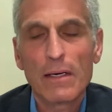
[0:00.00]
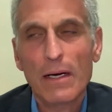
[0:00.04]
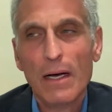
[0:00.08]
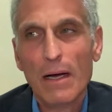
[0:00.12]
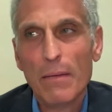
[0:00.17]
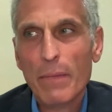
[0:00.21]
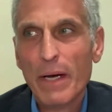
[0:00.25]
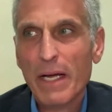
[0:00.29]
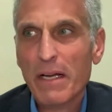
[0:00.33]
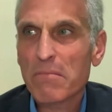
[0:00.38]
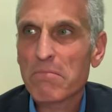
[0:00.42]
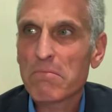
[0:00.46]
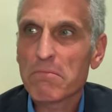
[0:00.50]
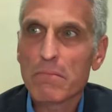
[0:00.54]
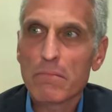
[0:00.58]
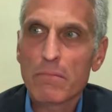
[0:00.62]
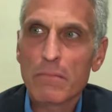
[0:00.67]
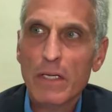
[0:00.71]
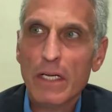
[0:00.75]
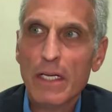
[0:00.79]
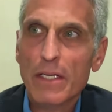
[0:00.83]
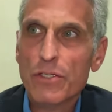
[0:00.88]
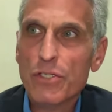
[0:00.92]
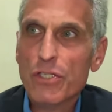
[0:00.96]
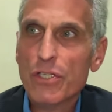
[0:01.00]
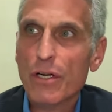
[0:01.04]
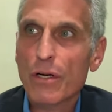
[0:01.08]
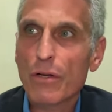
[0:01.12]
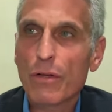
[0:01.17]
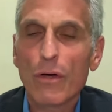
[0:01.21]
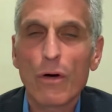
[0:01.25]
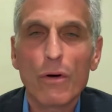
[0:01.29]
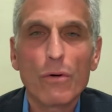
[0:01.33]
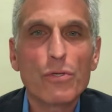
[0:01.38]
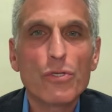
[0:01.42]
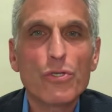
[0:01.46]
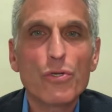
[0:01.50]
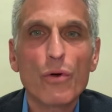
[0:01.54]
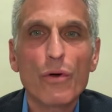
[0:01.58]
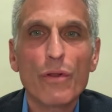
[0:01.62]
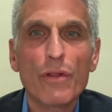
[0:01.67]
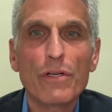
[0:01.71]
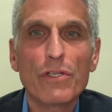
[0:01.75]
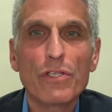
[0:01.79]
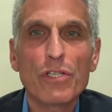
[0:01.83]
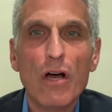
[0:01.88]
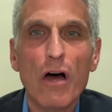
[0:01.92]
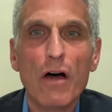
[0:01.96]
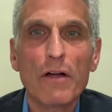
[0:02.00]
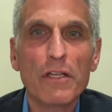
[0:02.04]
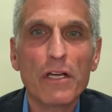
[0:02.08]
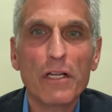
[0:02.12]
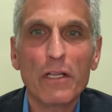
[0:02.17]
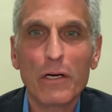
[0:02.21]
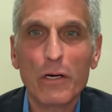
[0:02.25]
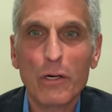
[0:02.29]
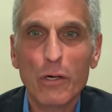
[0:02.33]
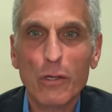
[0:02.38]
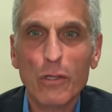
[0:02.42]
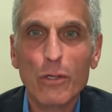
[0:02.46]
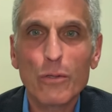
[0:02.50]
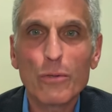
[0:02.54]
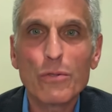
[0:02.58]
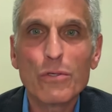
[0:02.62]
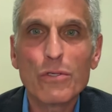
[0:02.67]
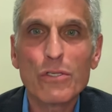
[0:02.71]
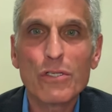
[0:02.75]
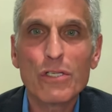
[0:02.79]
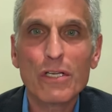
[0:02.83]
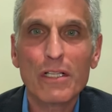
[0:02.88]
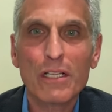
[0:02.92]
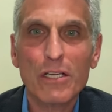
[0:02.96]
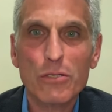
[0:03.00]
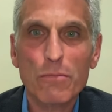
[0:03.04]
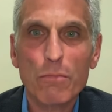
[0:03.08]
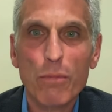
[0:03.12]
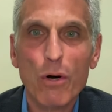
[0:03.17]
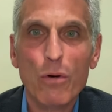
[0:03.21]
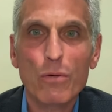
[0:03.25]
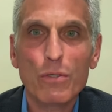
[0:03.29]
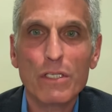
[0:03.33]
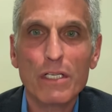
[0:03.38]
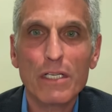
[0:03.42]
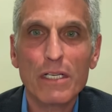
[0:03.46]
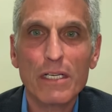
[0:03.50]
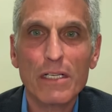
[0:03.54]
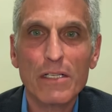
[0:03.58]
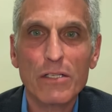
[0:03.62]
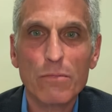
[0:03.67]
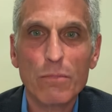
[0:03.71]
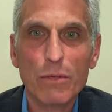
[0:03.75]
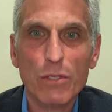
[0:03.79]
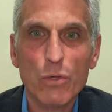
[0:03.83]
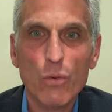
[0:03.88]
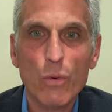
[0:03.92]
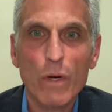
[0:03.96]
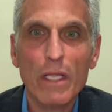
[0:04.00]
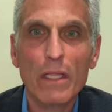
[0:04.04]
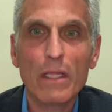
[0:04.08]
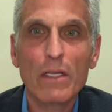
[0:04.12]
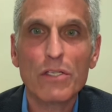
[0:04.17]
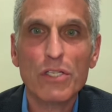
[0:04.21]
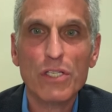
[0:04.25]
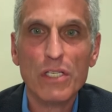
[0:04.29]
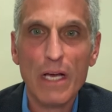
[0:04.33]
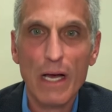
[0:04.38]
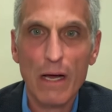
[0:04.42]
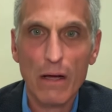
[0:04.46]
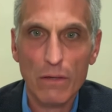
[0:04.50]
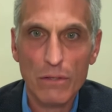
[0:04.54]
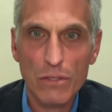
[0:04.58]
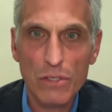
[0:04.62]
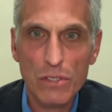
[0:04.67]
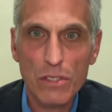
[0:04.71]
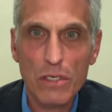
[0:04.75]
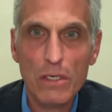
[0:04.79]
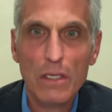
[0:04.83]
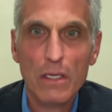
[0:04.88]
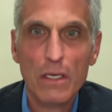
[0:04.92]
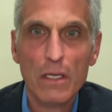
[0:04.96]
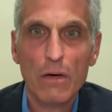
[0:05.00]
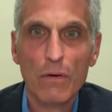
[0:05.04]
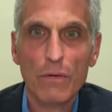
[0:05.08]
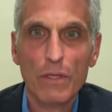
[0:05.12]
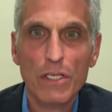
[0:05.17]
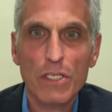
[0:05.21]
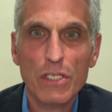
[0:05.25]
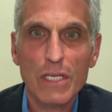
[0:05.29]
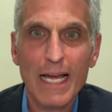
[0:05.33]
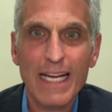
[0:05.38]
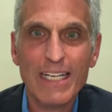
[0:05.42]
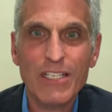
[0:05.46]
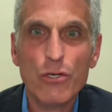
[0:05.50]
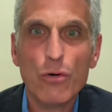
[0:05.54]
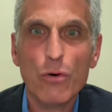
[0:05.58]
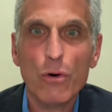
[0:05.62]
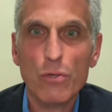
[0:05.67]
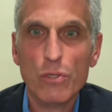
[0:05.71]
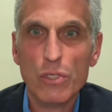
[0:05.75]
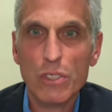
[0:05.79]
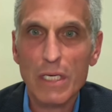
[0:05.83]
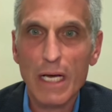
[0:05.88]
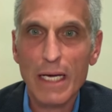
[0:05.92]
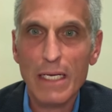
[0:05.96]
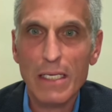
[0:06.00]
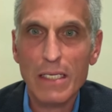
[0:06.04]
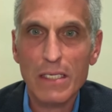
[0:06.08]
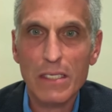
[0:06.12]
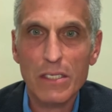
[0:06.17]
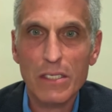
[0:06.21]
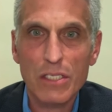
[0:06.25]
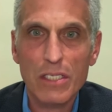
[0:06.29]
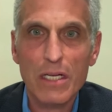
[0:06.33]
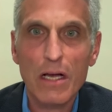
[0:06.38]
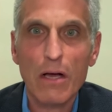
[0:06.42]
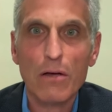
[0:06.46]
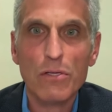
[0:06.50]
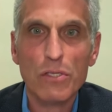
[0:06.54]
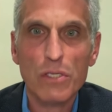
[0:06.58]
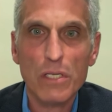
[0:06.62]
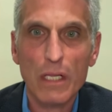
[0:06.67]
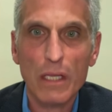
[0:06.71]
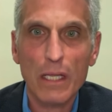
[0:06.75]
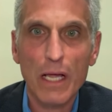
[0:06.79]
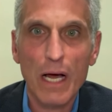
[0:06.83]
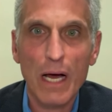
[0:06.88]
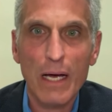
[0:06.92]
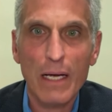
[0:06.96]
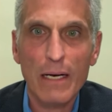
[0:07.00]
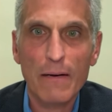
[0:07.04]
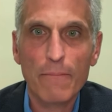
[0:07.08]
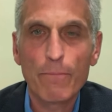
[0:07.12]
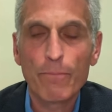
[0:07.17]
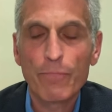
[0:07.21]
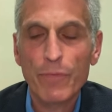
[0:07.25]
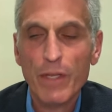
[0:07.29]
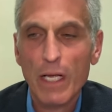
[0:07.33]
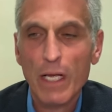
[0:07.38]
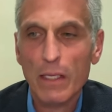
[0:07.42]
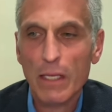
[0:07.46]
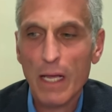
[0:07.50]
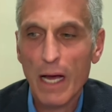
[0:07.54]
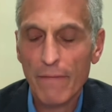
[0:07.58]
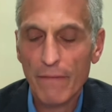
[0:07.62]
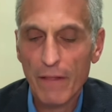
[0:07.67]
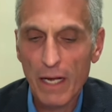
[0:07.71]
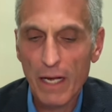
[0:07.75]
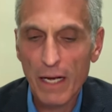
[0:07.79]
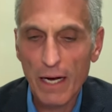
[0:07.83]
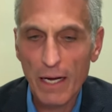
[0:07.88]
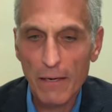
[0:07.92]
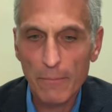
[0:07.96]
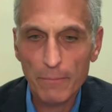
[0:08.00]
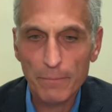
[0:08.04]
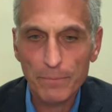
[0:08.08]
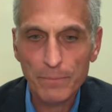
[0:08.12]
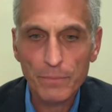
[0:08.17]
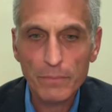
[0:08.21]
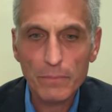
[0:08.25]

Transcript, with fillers: I might consider those sort of the zonulin occludens and these proteins between the cells, you know, these enterocytes, the cells that line, line the gut.